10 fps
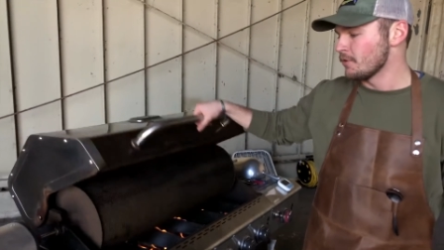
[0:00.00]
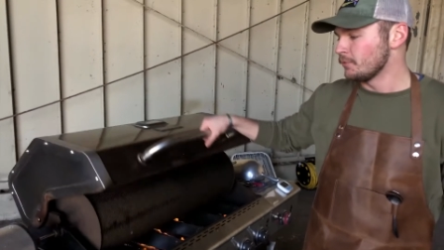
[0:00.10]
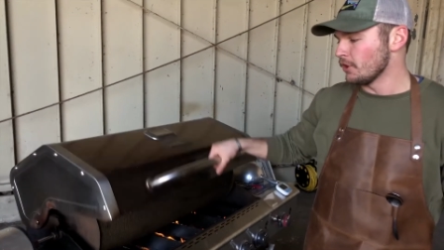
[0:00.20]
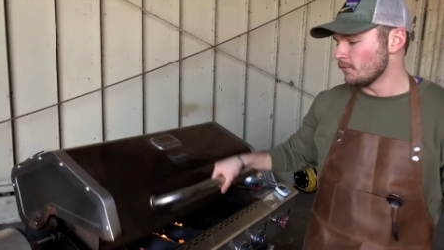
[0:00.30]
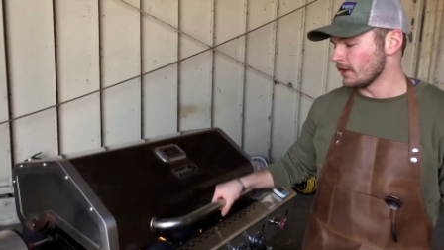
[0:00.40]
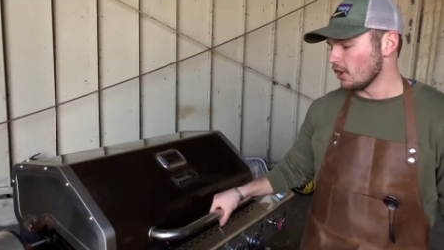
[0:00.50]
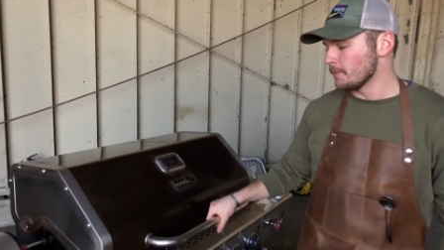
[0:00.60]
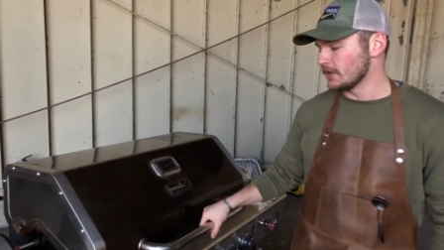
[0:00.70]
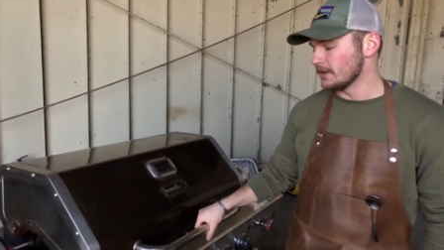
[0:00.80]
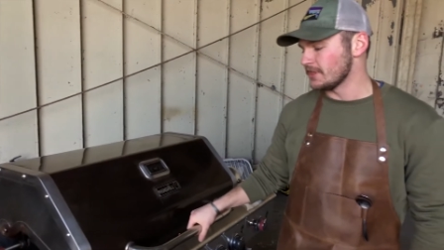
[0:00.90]
We don't want to
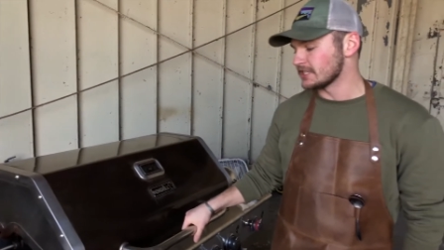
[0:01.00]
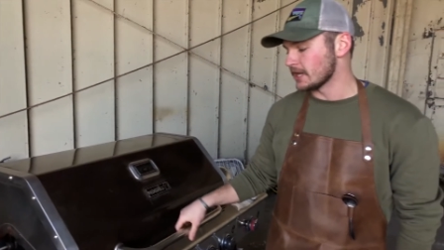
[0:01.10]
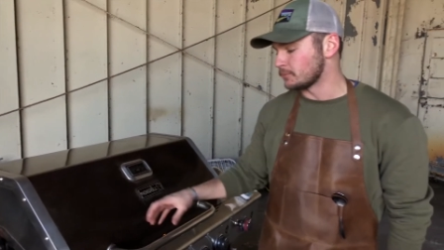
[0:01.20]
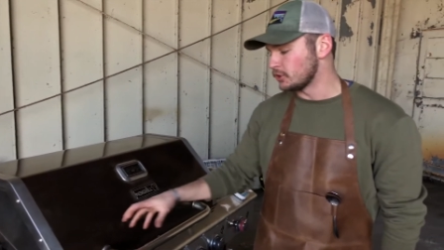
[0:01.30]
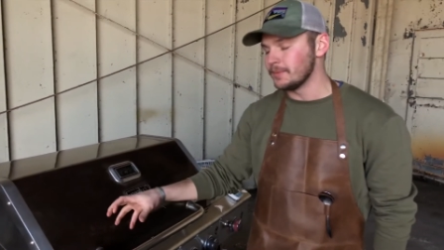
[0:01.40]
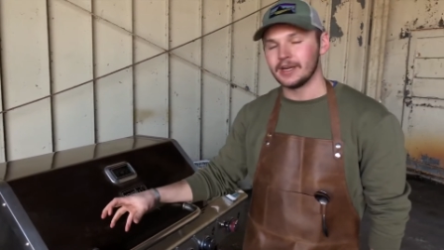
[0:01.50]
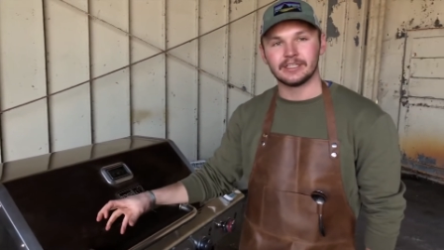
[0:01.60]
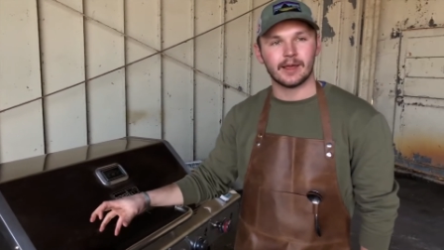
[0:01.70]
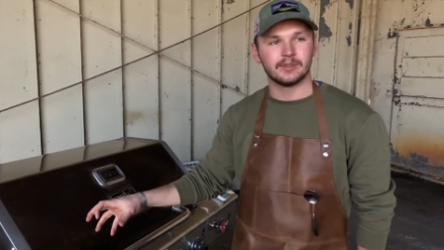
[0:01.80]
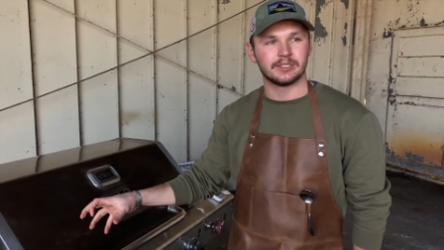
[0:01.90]
open this up too many
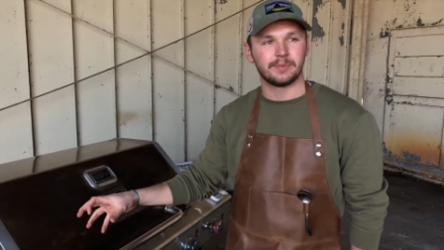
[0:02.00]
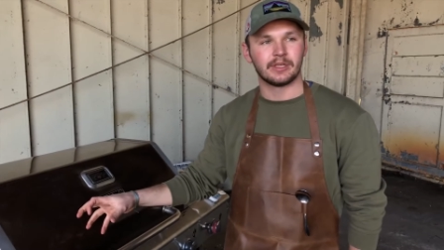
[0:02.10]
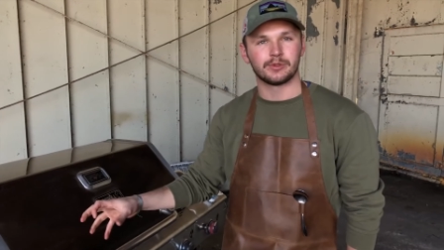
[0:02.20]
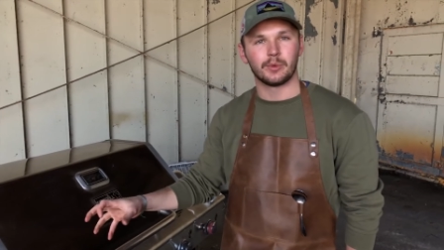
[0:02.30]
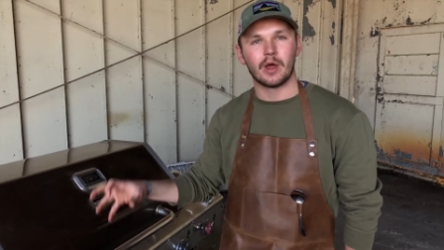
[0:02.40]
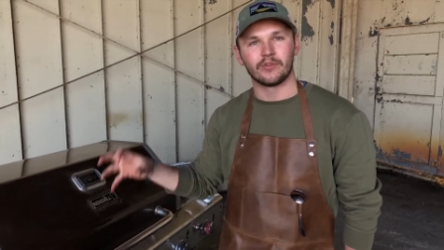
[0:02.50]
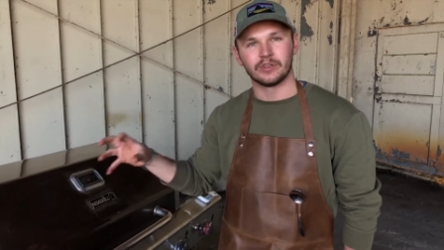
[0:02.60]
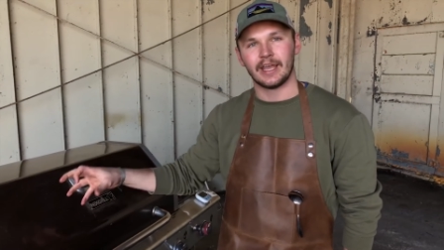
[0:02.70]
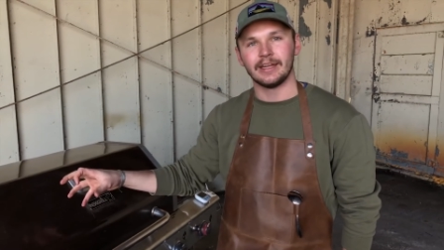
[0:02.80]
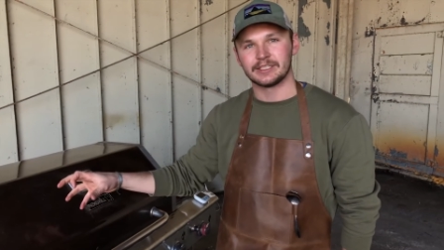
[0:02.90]
times just because we want to
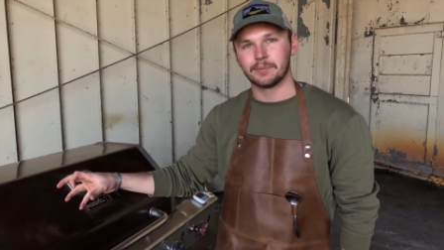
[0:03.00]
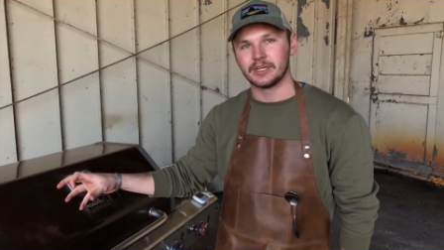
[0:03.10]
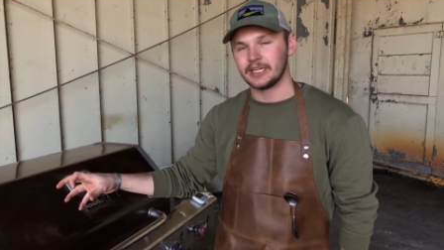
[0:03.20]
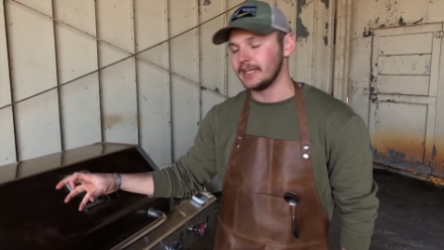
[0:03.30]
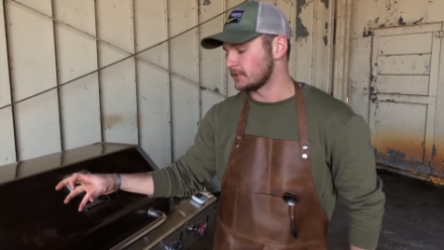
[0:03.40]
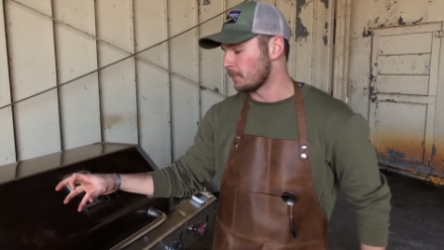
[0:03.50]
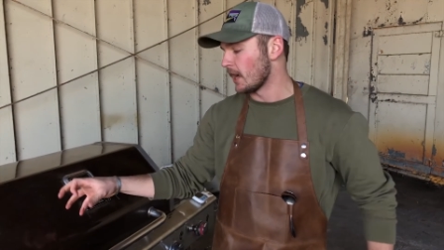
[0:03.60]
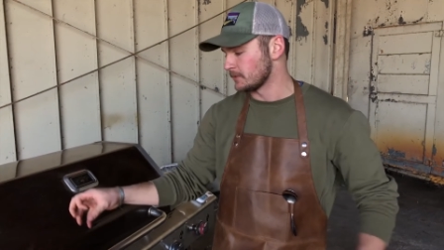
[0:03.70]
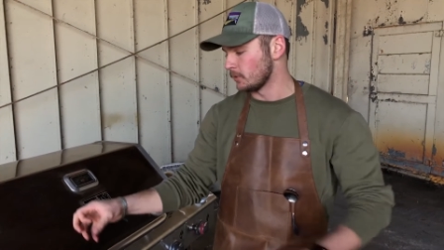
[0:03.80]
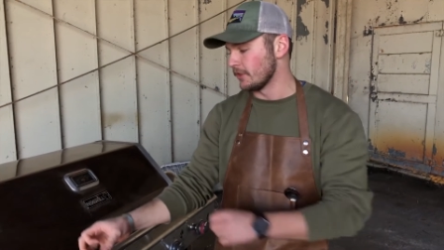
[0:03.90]
retain as much heat as
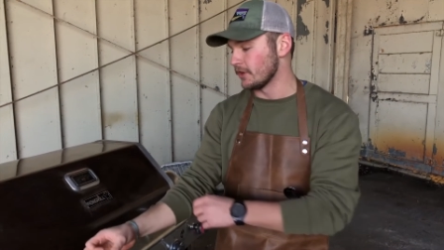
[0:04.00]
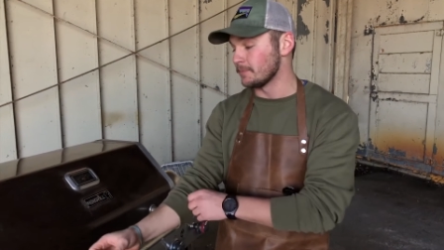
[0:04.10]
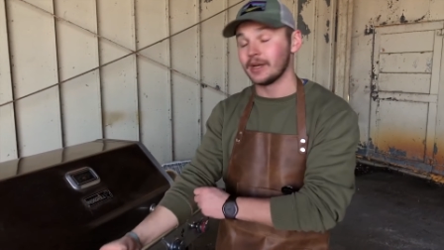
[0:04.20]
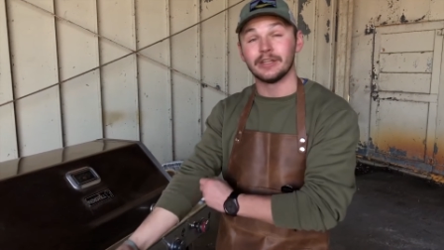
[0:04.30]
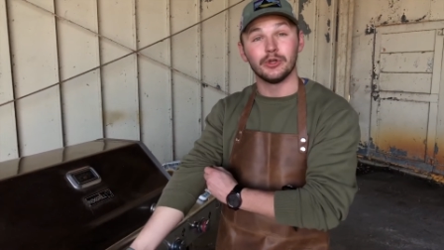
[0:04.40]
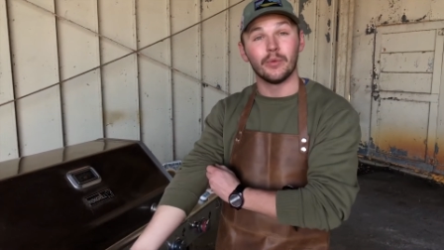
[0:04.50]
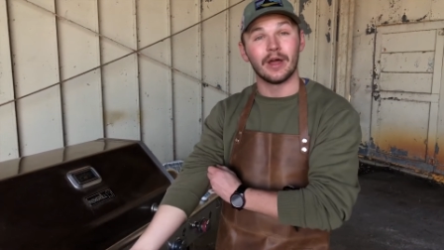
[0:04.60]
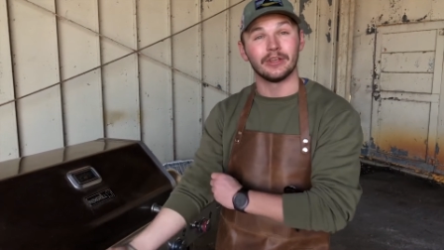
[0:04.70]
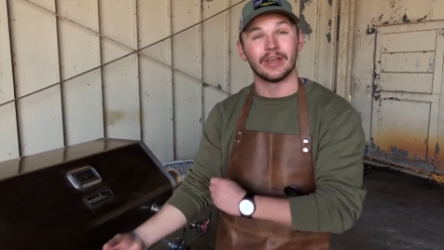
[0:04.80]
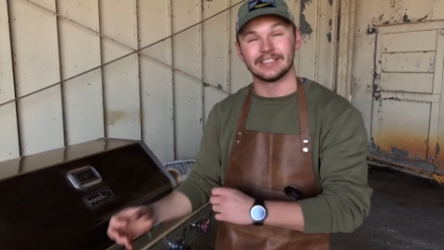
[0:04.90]
possible in there, but I do
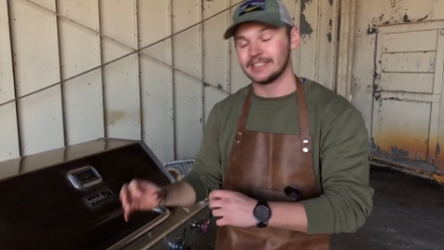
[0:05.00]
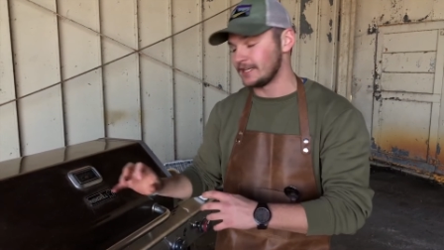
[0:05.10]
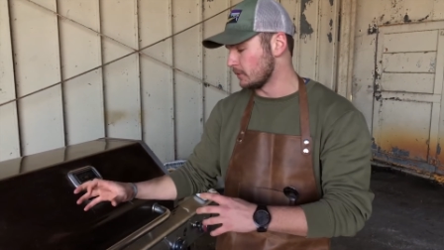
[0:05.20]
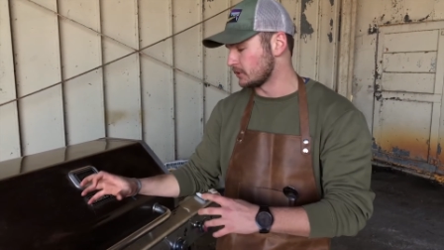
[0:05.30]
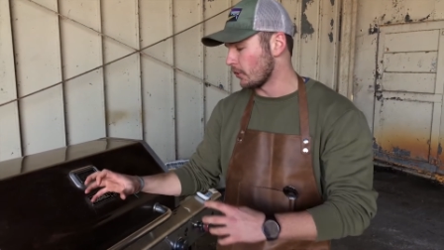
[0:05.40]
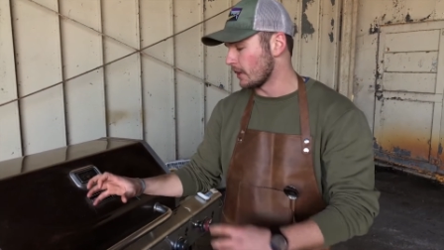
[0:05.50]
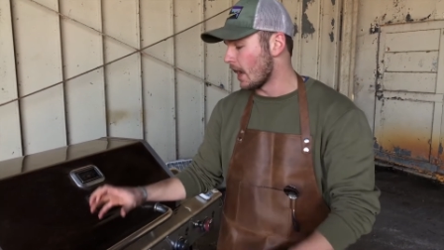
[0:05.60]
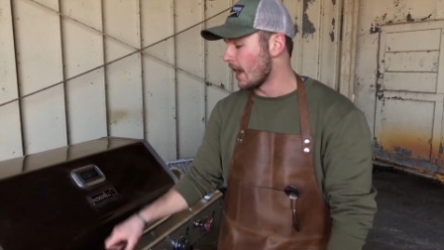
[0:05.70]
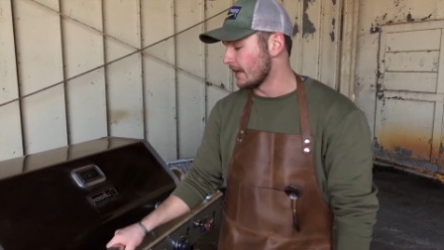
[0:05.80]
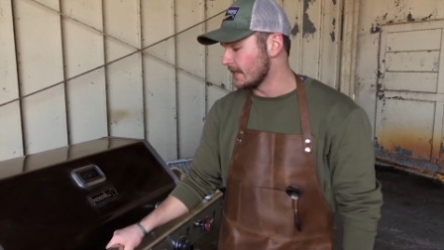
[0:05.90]
want you guys to see what's going
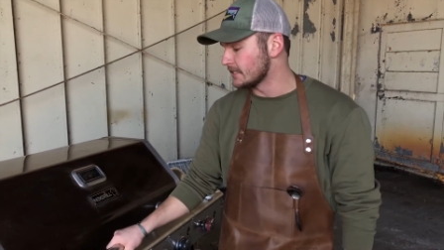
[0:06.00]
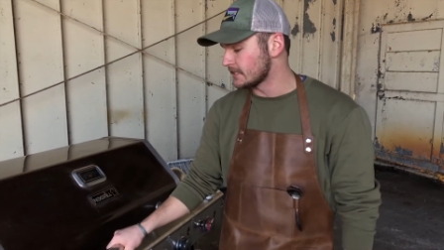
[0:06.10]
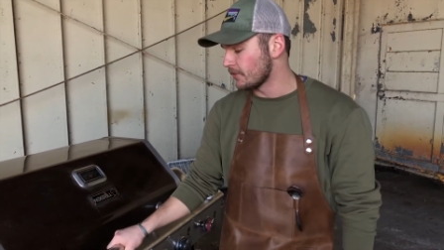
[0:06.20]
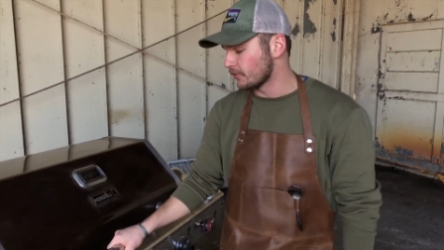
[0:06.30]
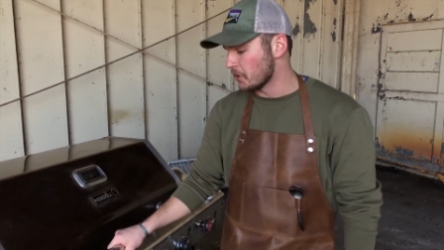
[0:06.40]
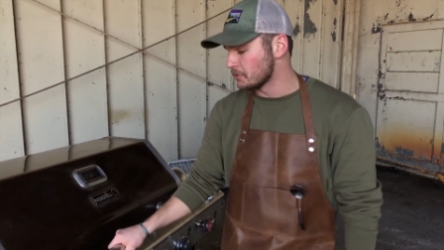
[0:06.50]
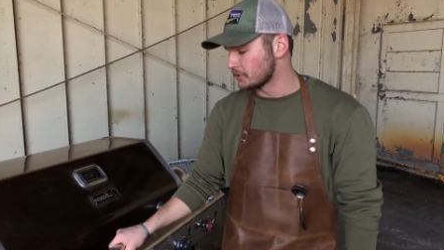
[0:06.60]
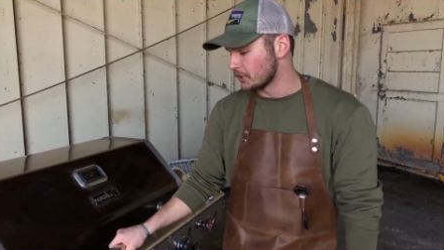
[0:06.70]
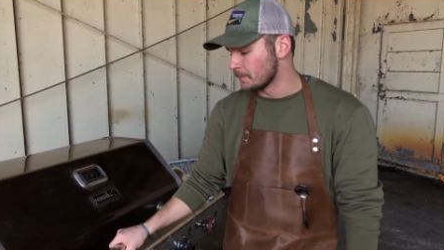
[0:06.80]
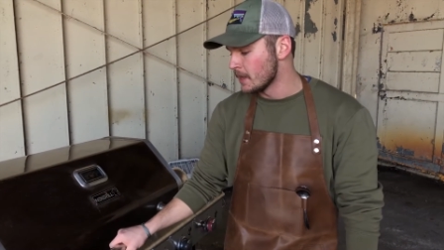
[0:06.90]
on inside the
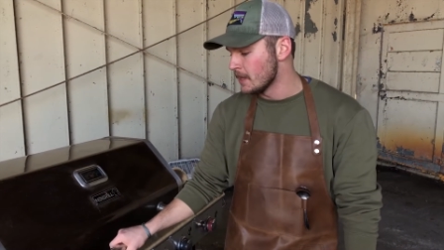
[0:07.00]
roaster.